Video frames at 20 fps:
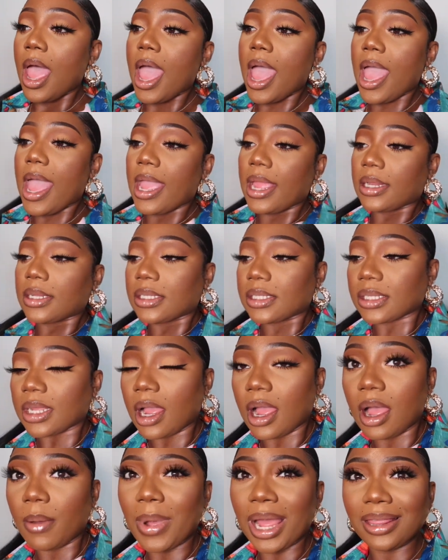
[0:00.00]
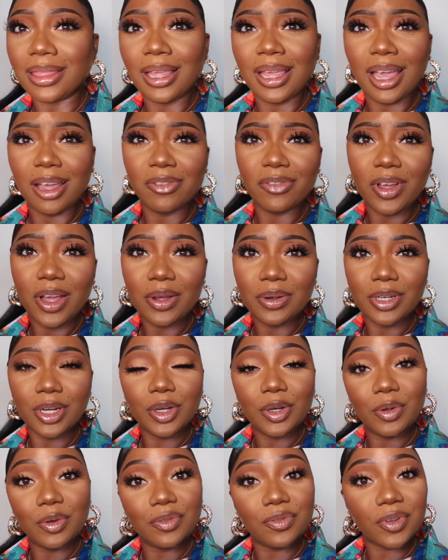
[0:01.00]
And um, I think I found a
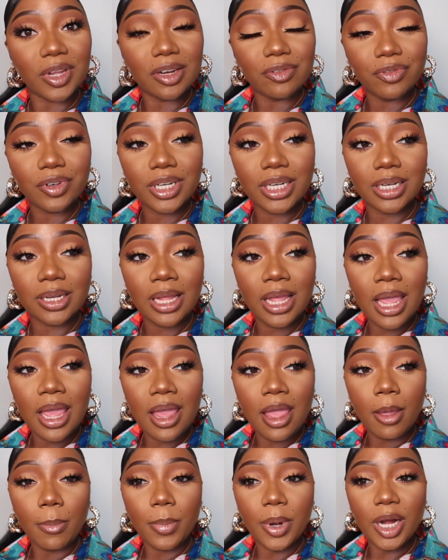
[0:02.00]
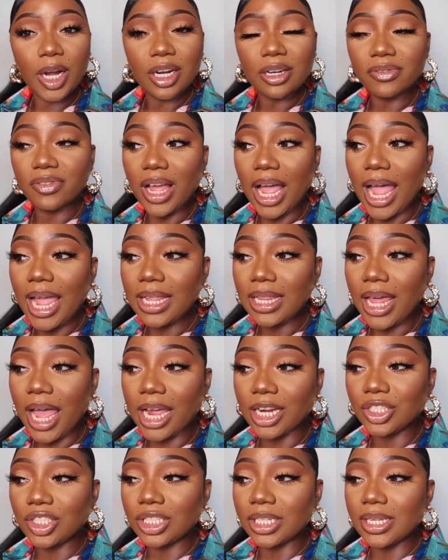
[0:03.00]
new favorite pair of
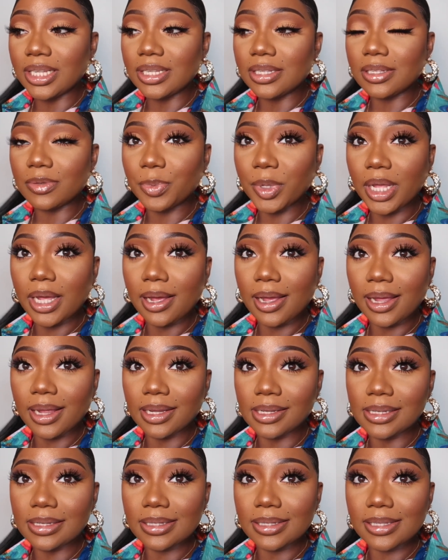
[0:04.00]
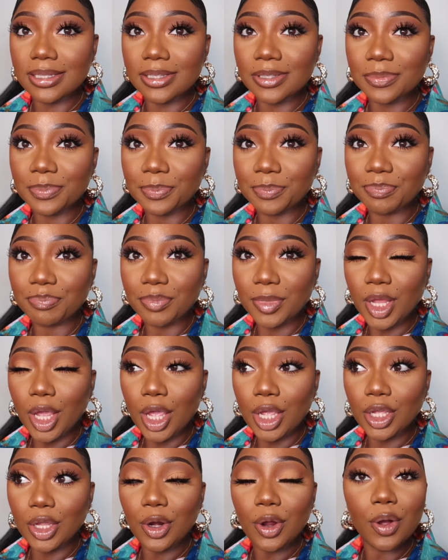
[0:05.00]
eyelashes because,
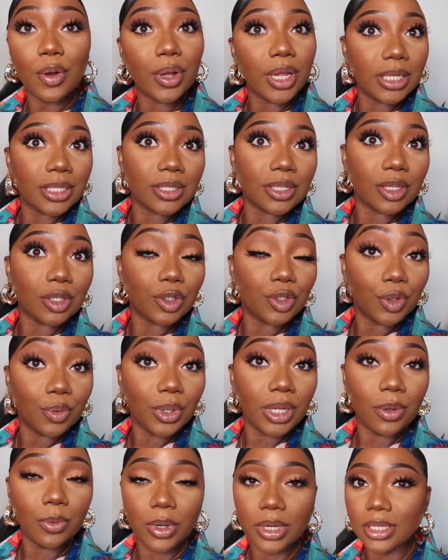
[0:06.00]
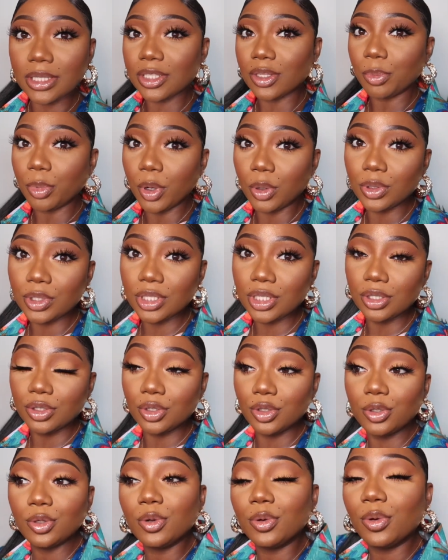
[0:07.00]
you know, it's doing what it's supposed to
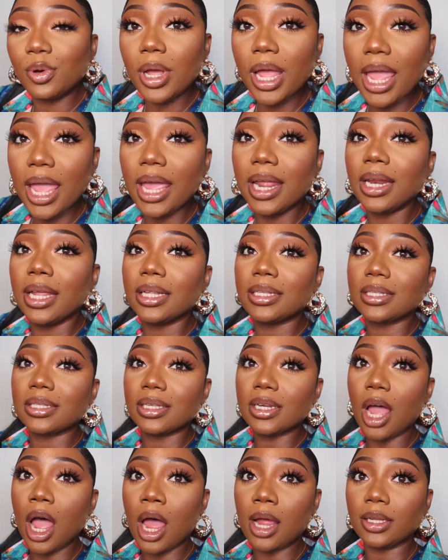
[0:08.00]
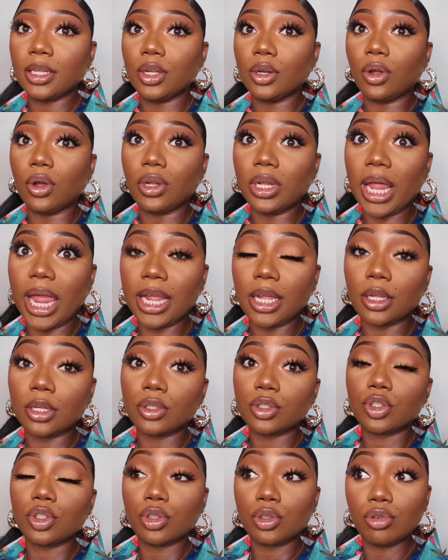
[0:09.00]
do and it's not, you know, like
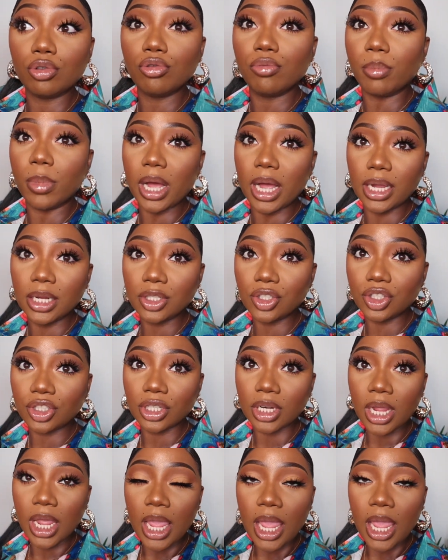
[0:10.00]
too much.